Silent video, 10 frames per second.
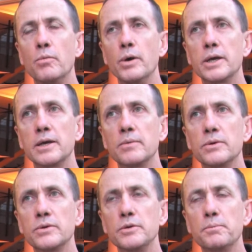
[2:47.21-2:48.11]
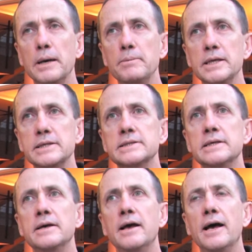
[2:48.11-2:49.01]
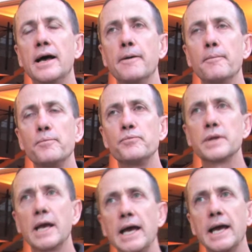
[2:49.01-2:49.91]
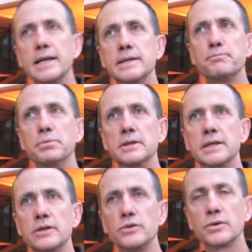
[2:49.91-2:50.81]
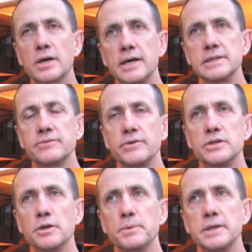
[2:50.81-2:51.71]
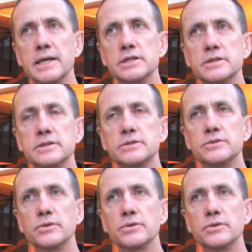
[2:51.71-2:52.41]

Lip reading: working with new publics and building new kinds of interpretations.